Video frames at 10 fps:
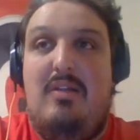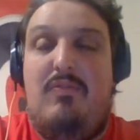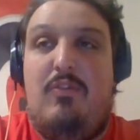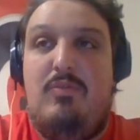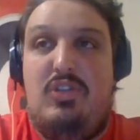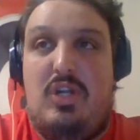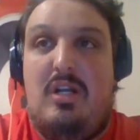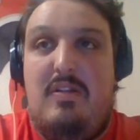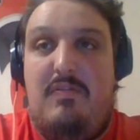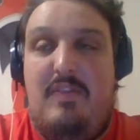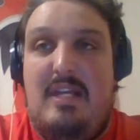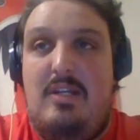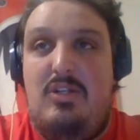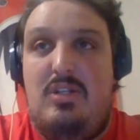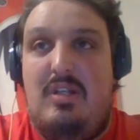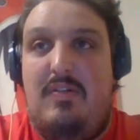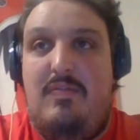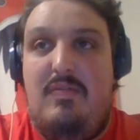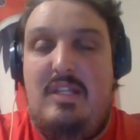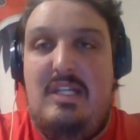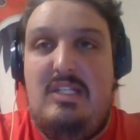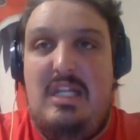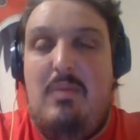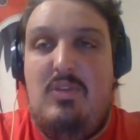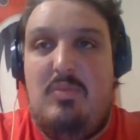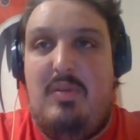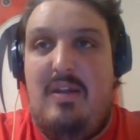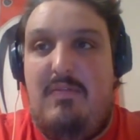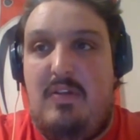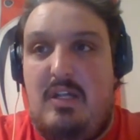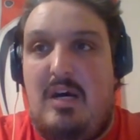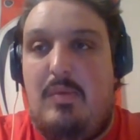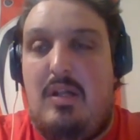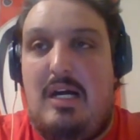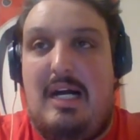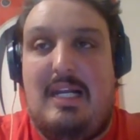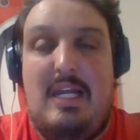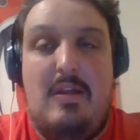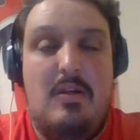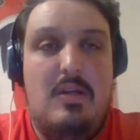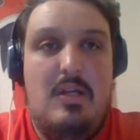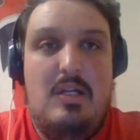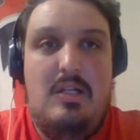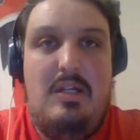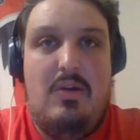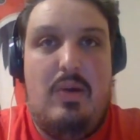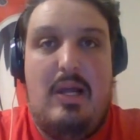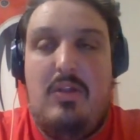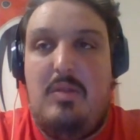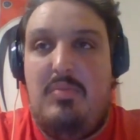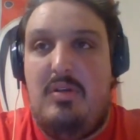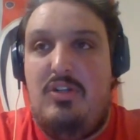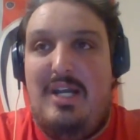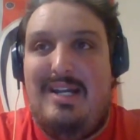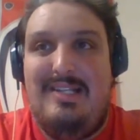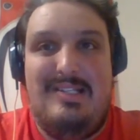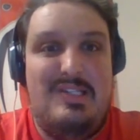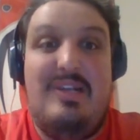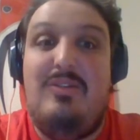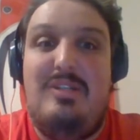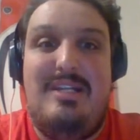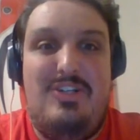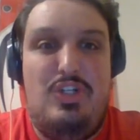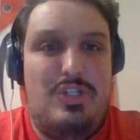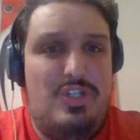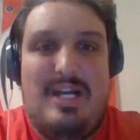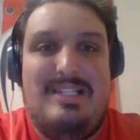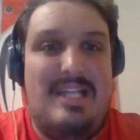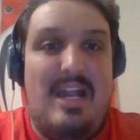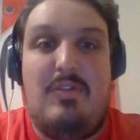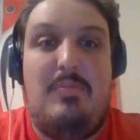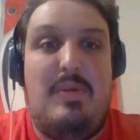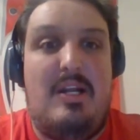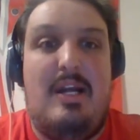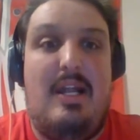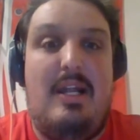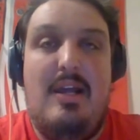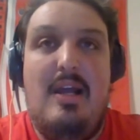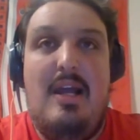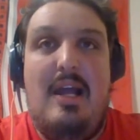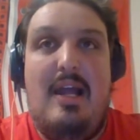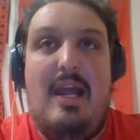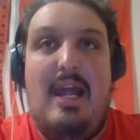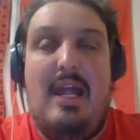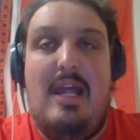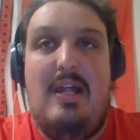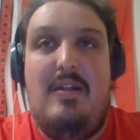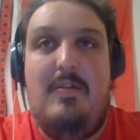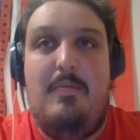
From start to finish, the this team just played a phenomenal hockey, you know, held the Blue Jackets to single decision shots every period. And